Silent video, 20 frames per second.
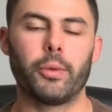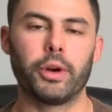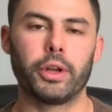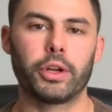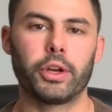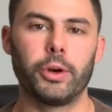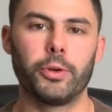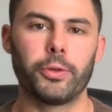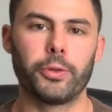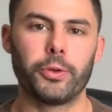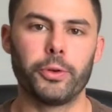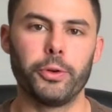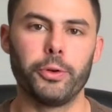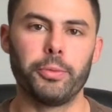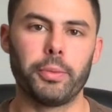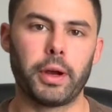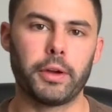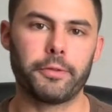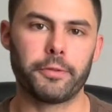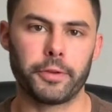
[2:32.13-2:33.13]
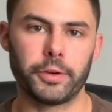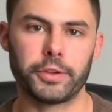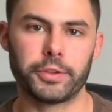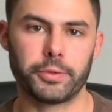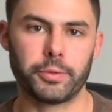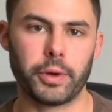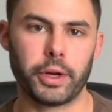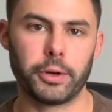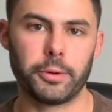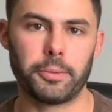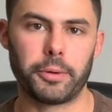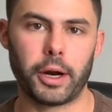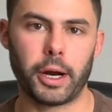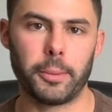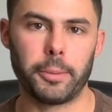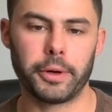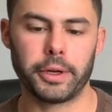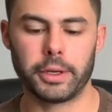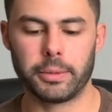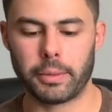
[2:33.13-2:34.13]
go through my first rental
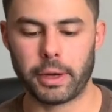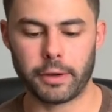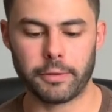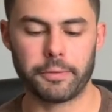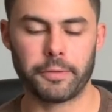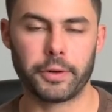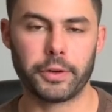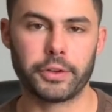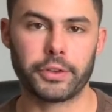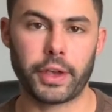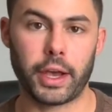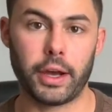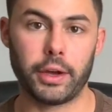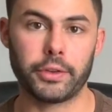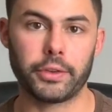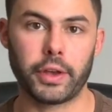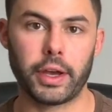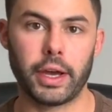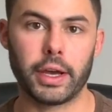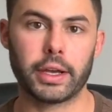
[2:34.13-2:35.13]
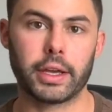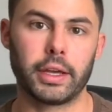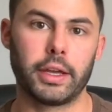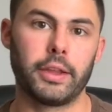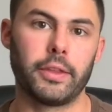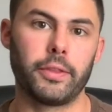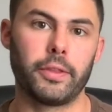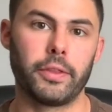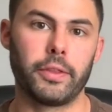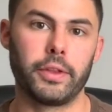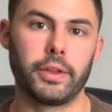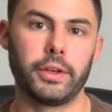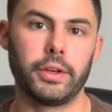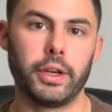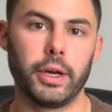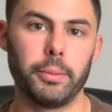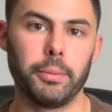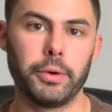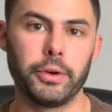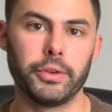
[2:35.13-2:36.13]
property and my first house hack, and the
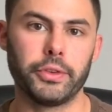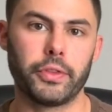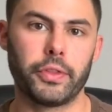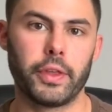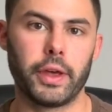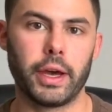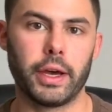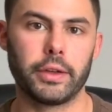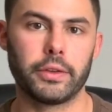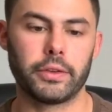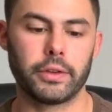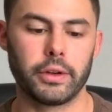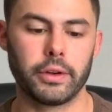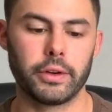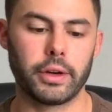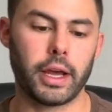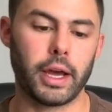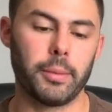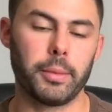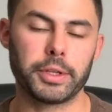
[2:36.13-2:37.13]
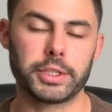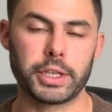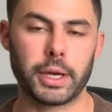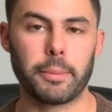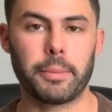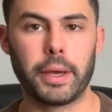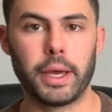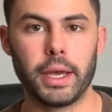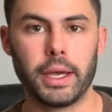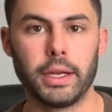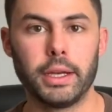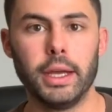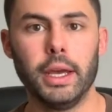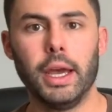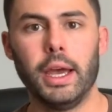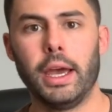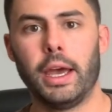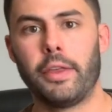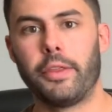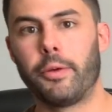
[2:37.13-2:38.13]
numbers that, or how much I paid,
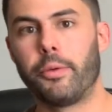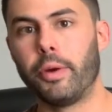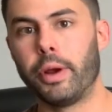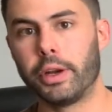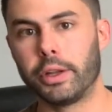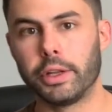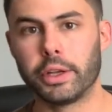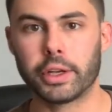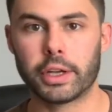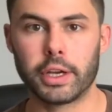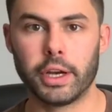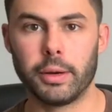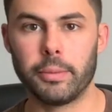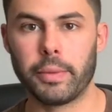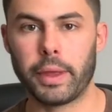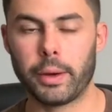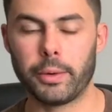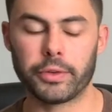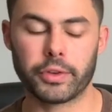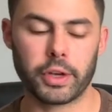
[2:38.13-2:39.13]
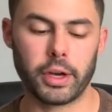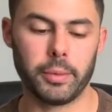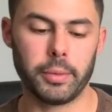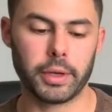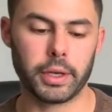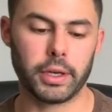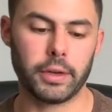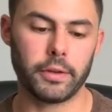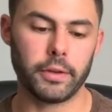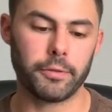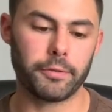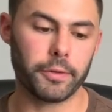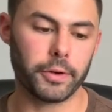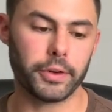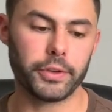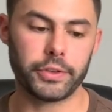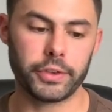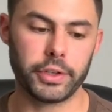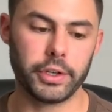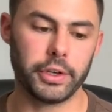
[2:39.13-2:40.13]
and the rental income that was coming in the
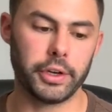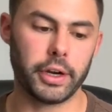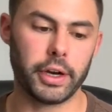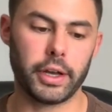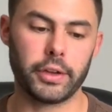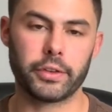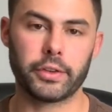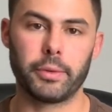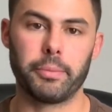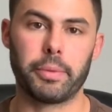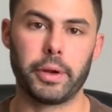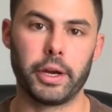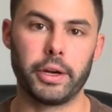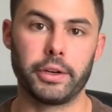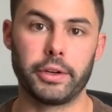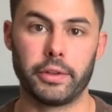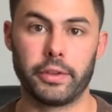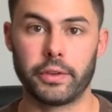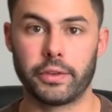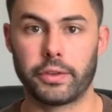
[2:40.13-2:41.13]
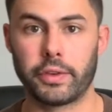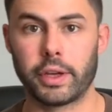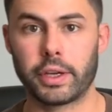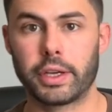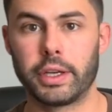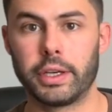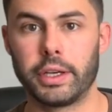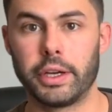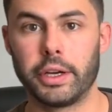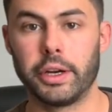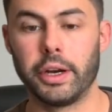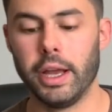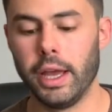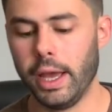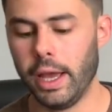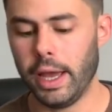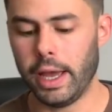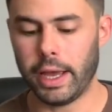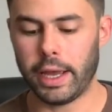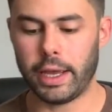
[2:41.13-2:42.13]
first year as compared to the second year,
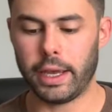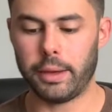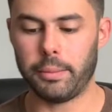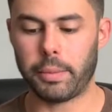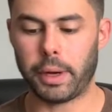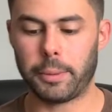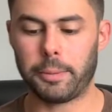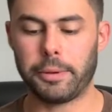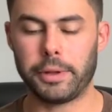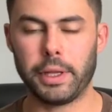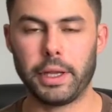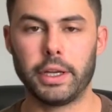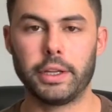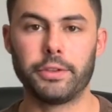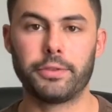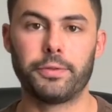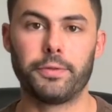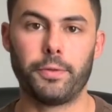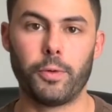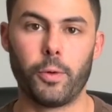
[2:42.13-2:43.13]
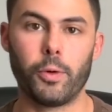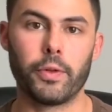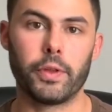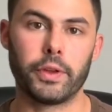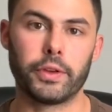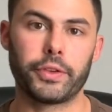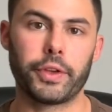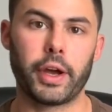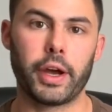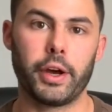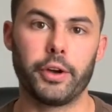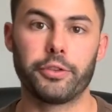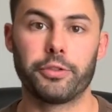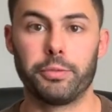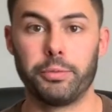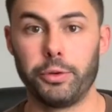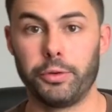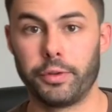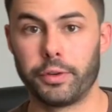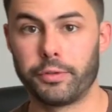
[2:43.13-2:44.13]
and my plans for this house
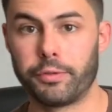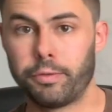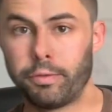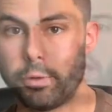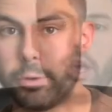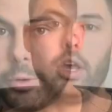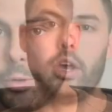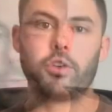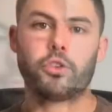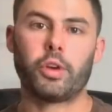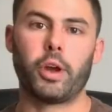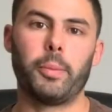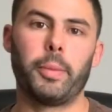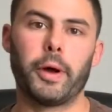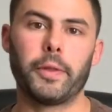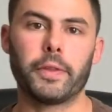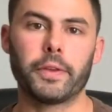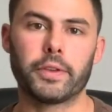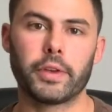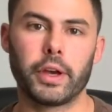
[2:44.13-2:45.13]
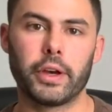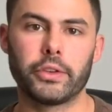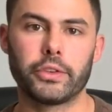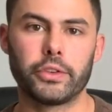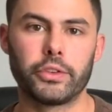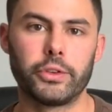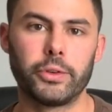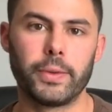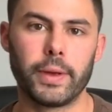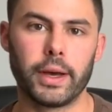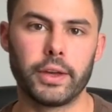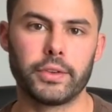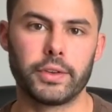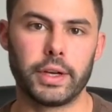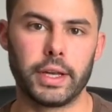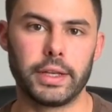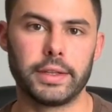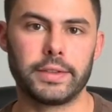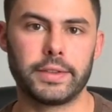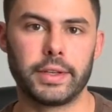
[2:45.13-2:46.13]
moving forward. So I bought this house in
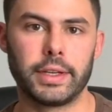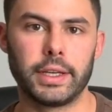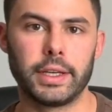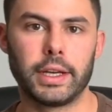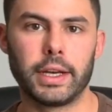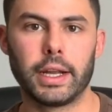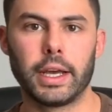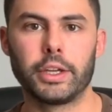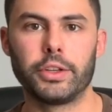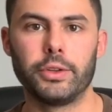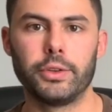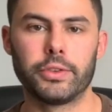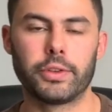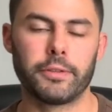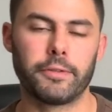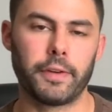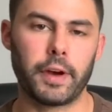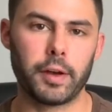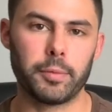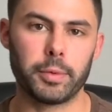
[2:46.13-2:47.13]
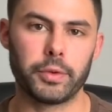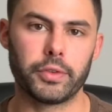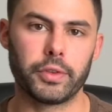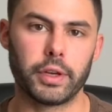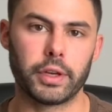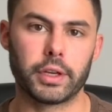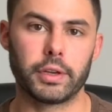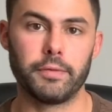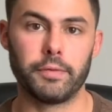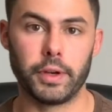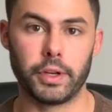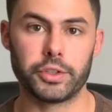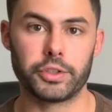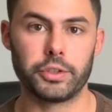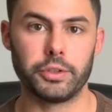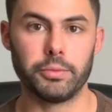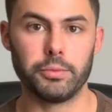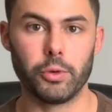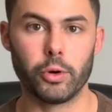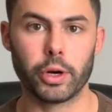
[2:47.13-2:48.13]
2018 and I used a 5%
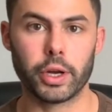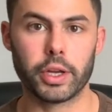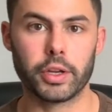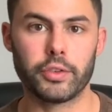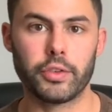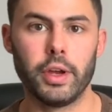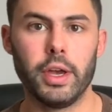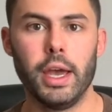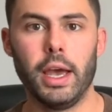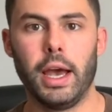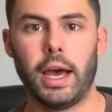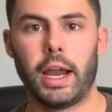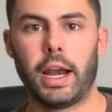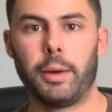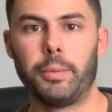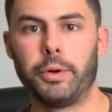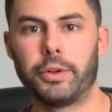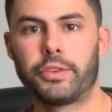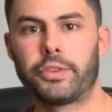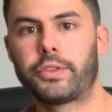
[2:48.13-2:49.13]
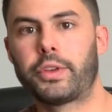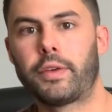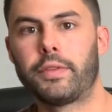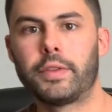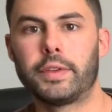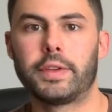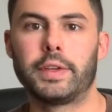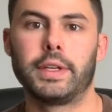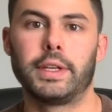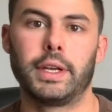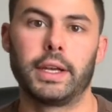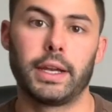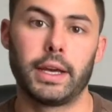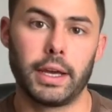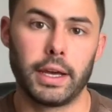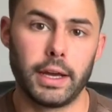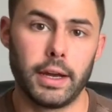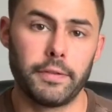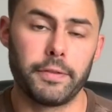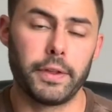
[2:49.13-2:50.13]
conventional mortgage, and I put
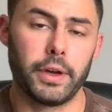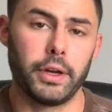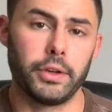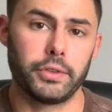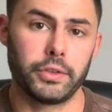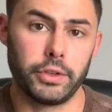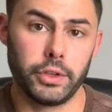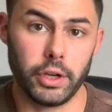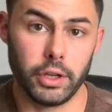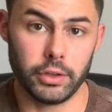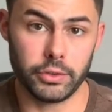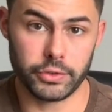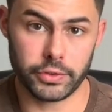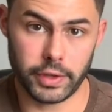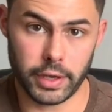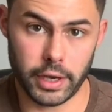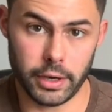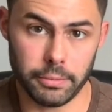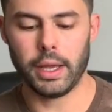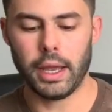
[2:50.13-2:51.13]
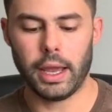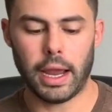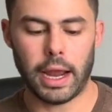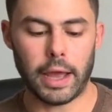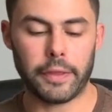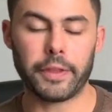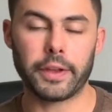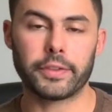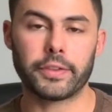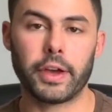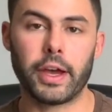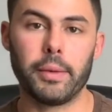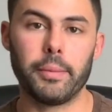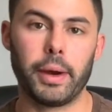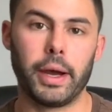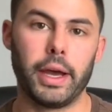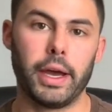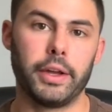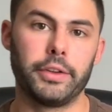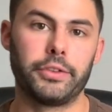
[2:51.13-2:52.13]
$17,500 down. At that time
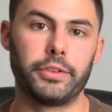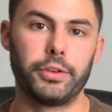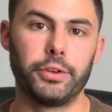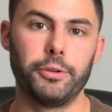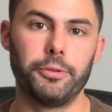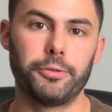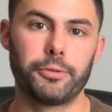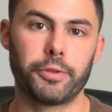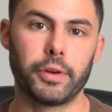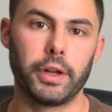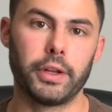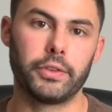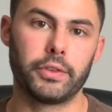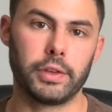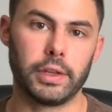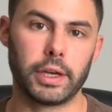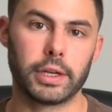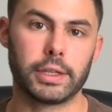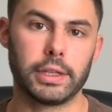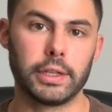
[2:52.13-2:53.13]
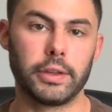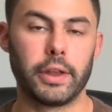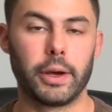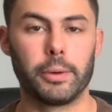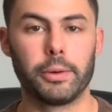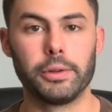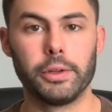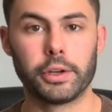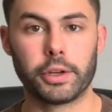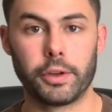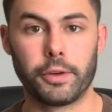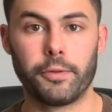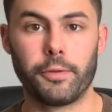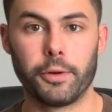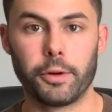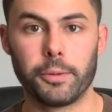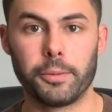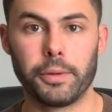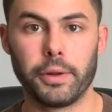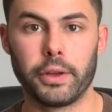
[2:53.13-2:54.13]
I had 2 friends, luckily, that were looking
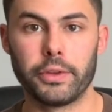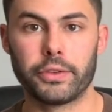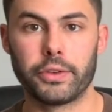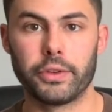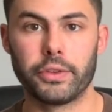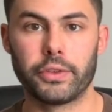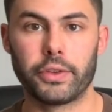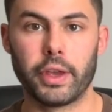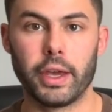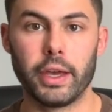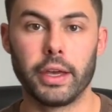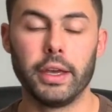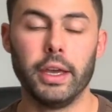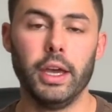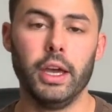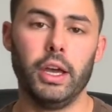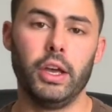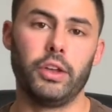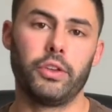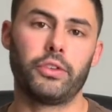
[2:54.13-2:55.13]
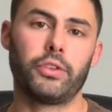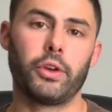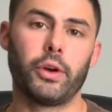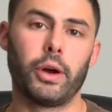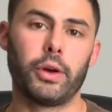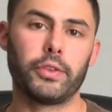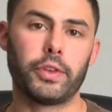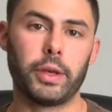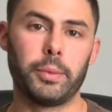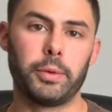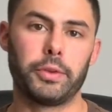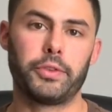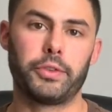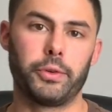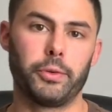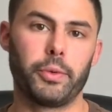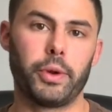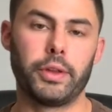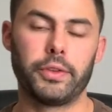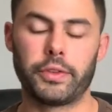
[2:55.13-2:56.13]
for a place to stay, so I was able
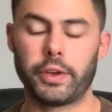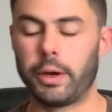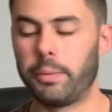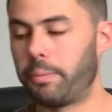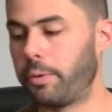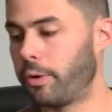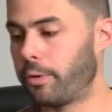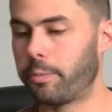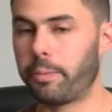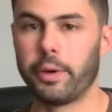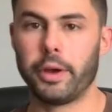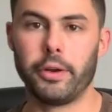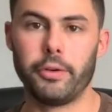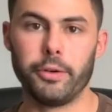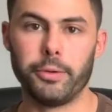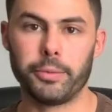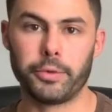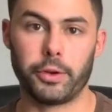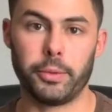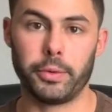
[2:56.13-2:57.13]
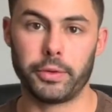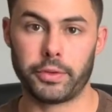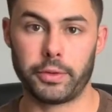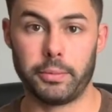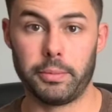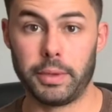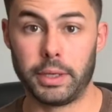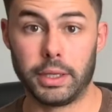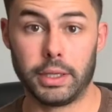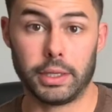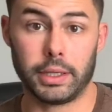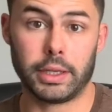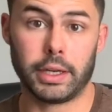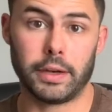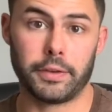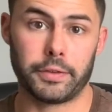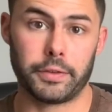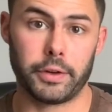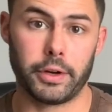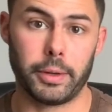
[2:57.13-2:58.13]
to rent out both bedrooms almost immediately
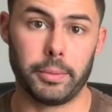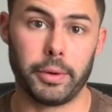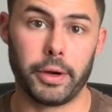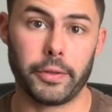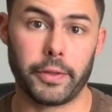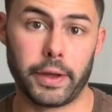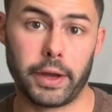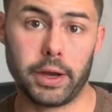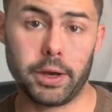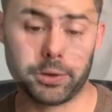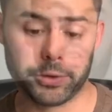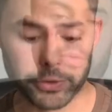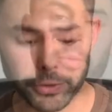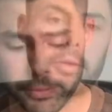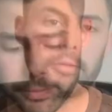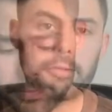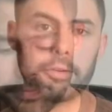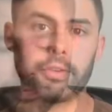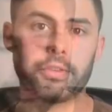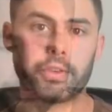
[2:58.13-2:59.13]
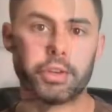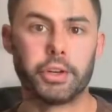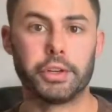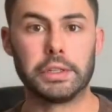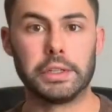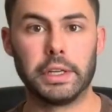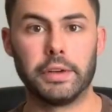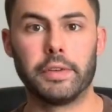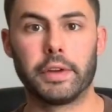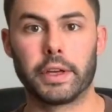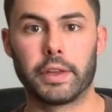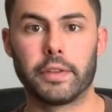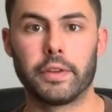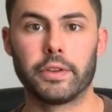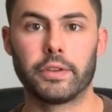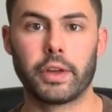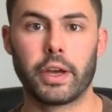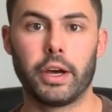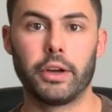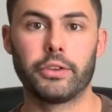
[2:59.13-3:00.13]
after I bought the house. My first year living in
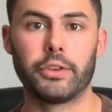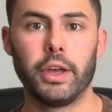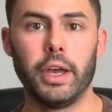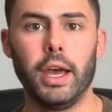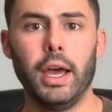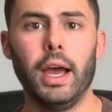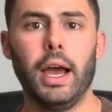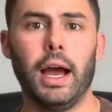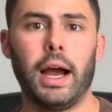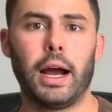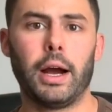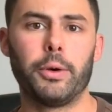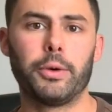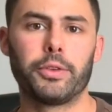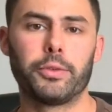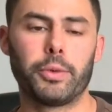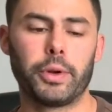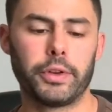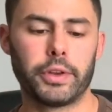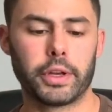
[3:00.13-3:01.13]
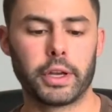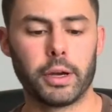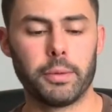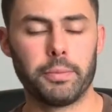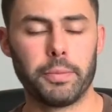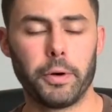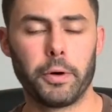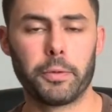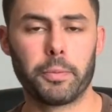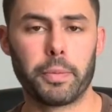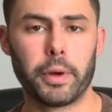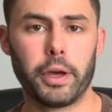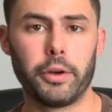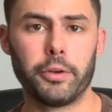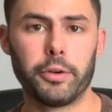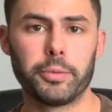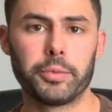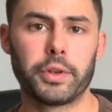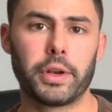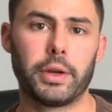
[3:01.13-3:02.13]
this house, I was renting out both
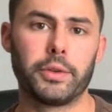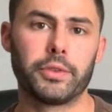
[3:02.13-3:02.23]
bedrooms and I was